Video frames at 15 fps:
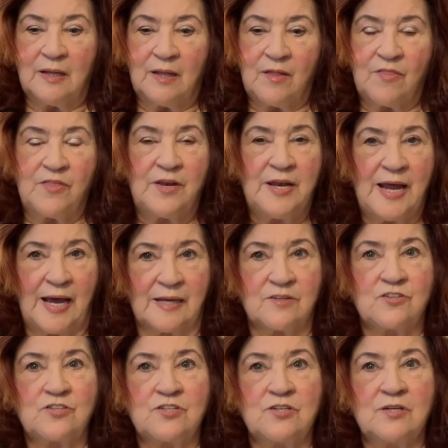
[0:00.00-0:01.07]
The
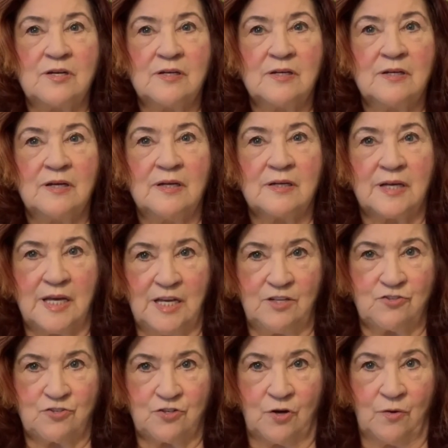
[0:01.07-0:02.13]
next
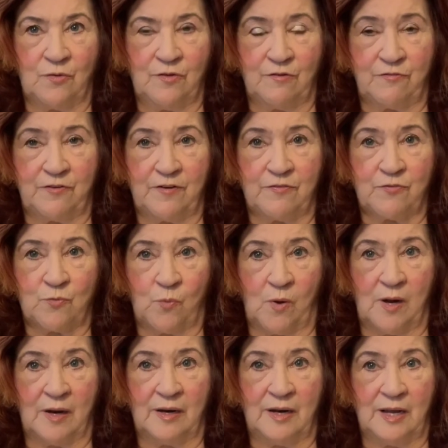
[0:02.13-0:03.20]
keystone, the fifth
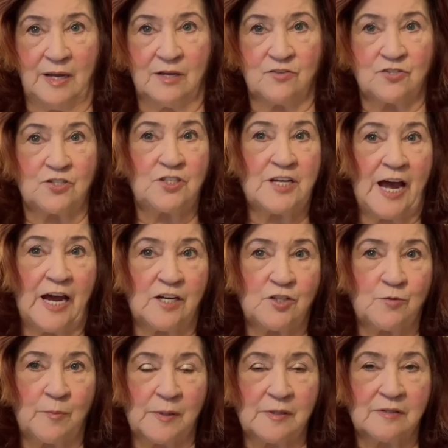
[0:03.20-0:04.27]
one, is
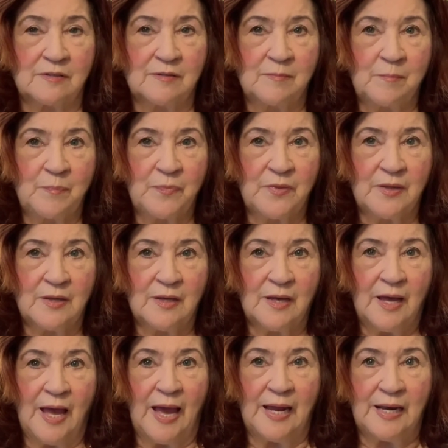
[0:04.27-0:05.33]
attachment.
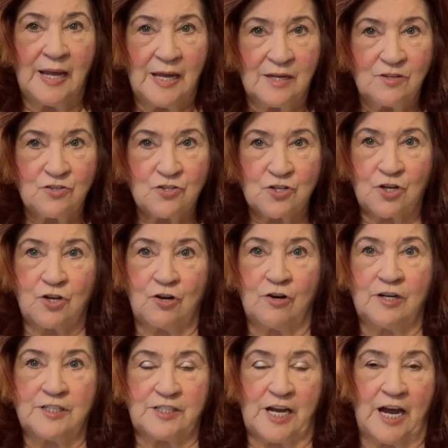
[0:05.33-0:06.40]
An
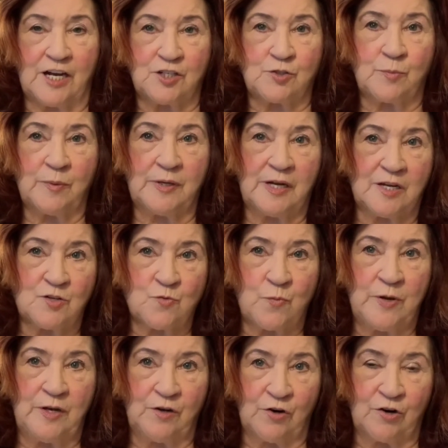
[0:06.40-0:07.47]
insecure attachment, as
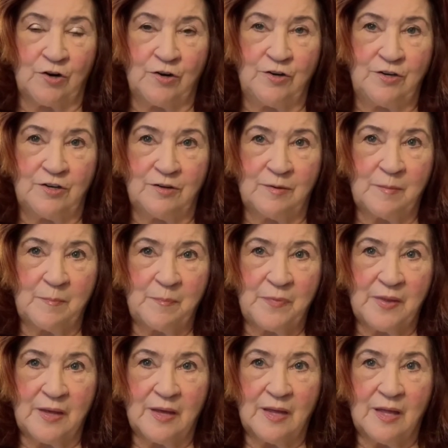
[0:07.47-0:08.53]
we learned.
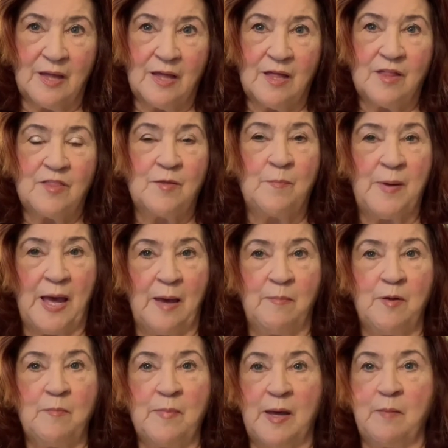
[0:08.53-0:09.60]
The
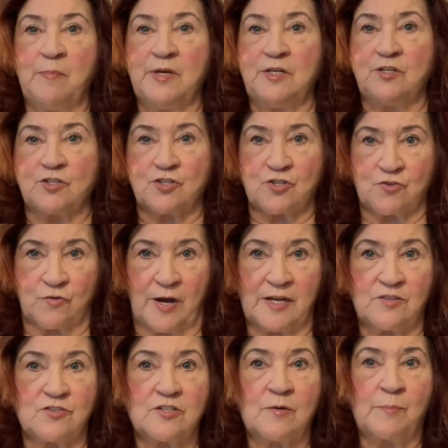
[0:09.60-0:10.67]
baby may be
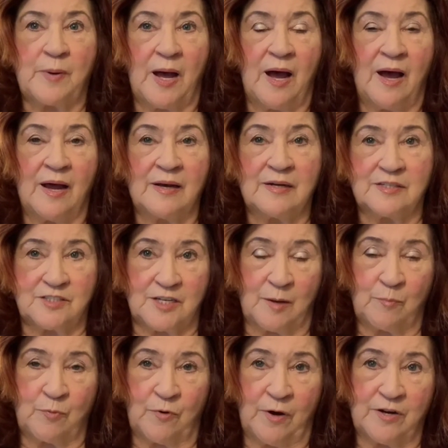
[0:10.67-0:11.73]
distressed upon a
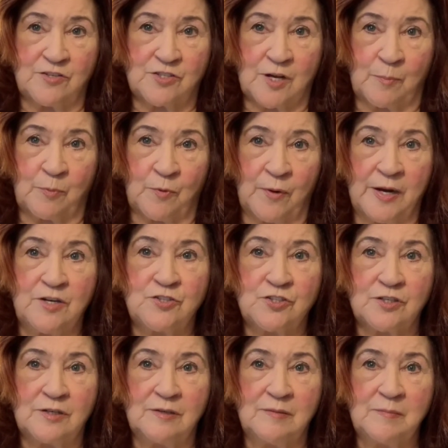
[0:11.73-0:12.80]
temporary
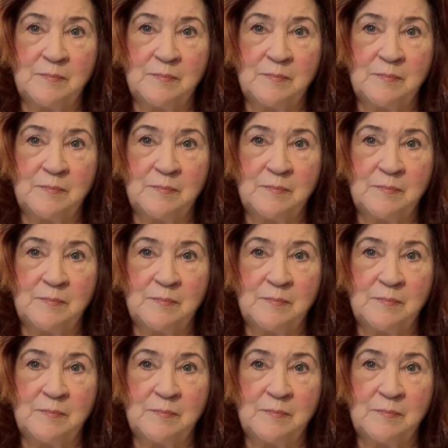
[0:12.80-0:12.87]
separation,